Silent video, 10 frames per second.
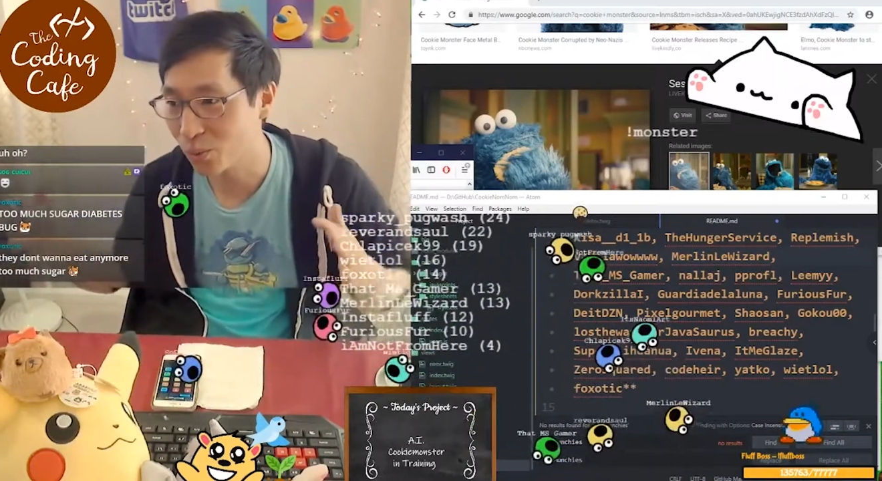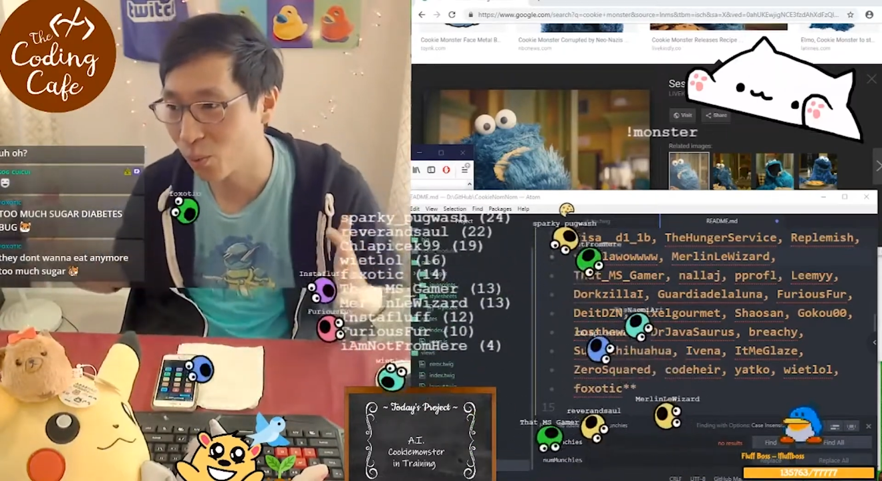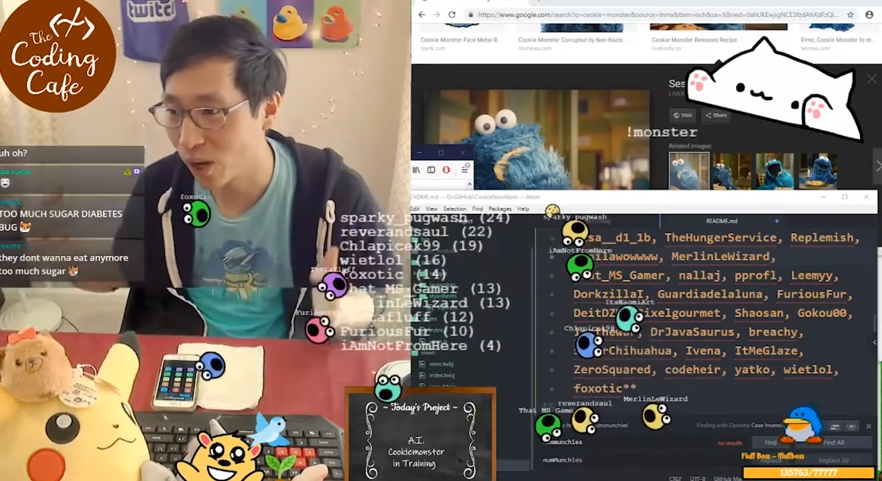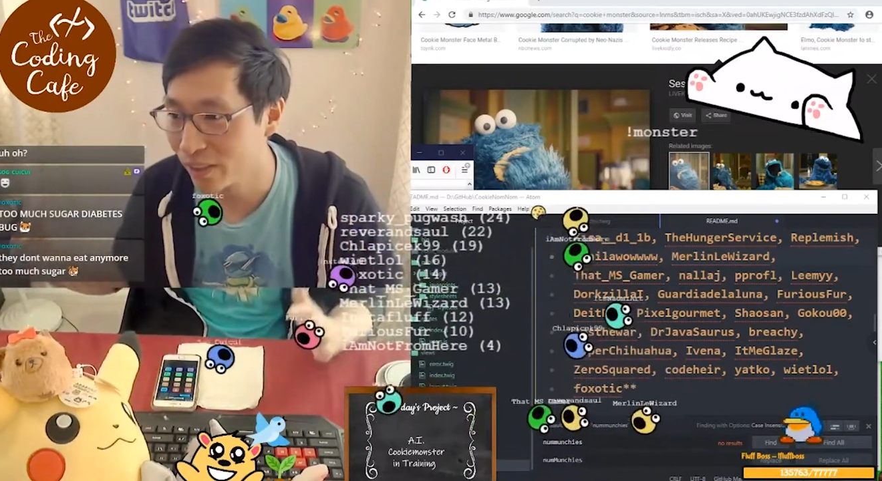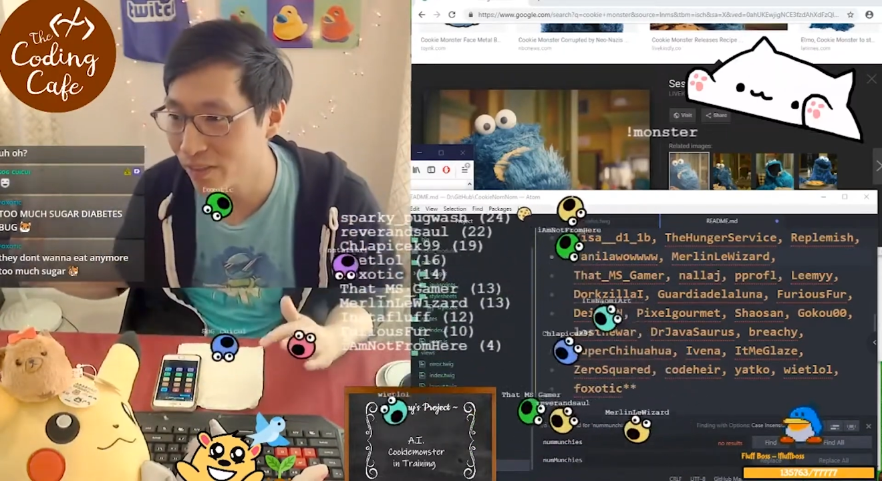
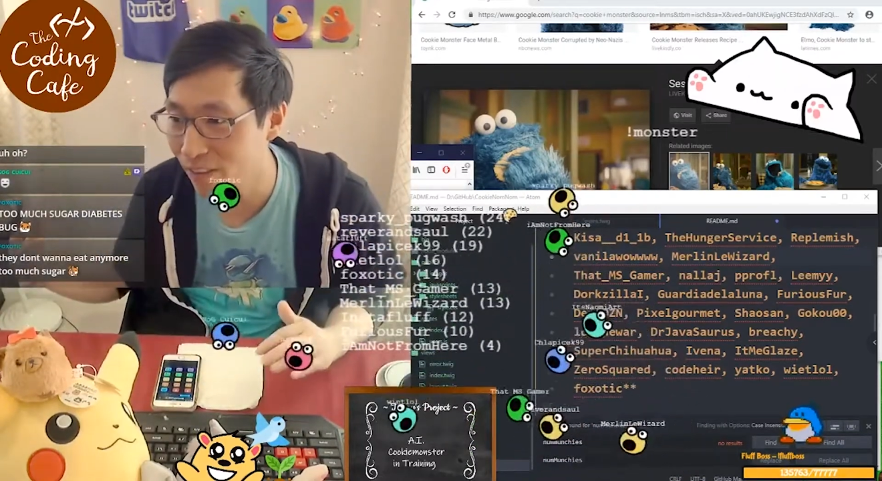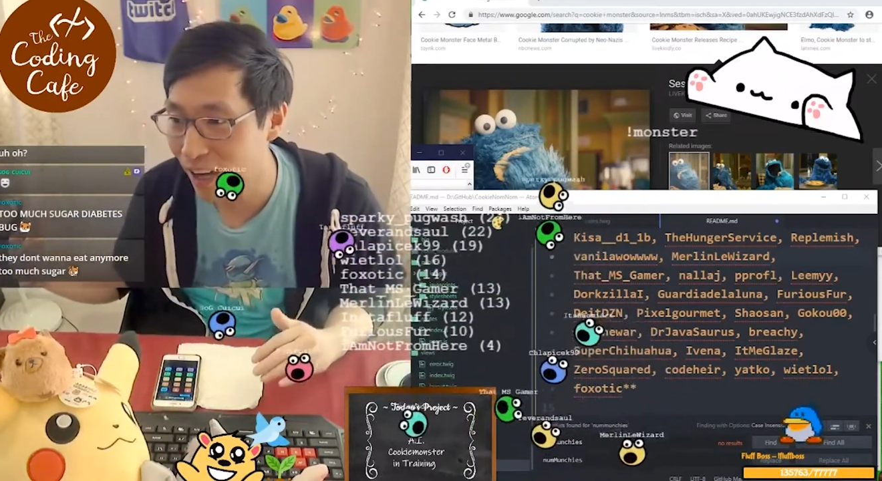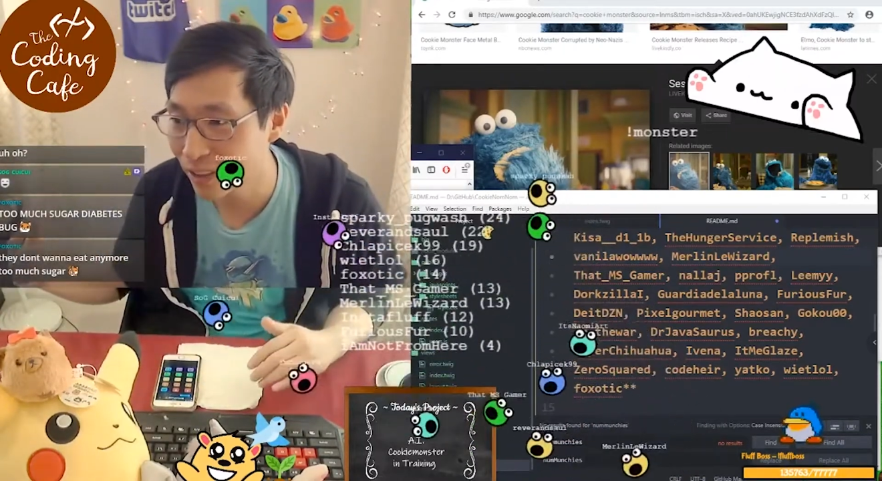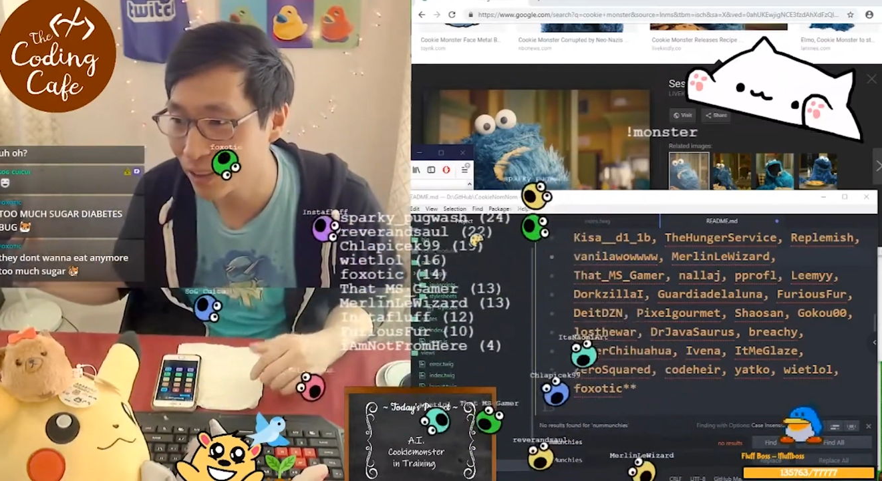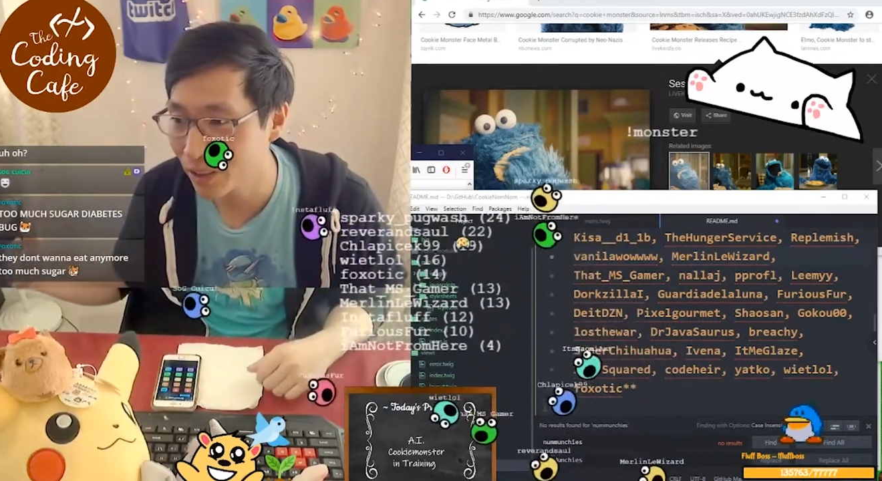one
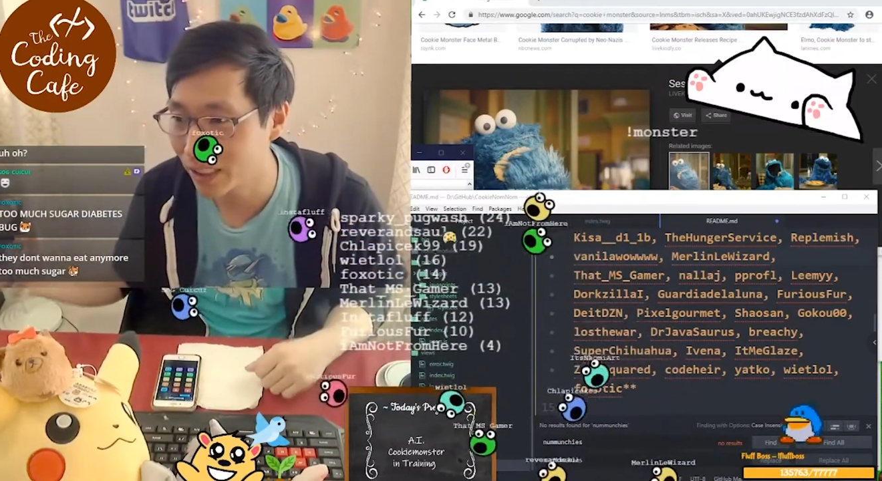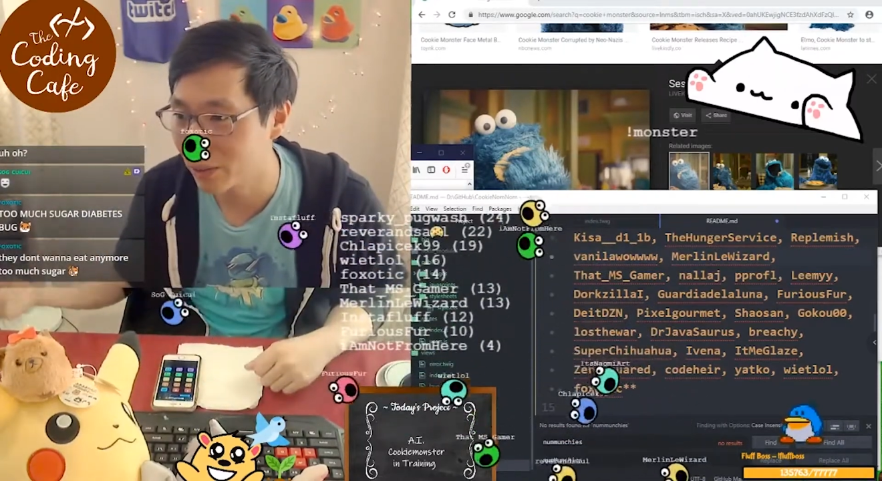final cookie,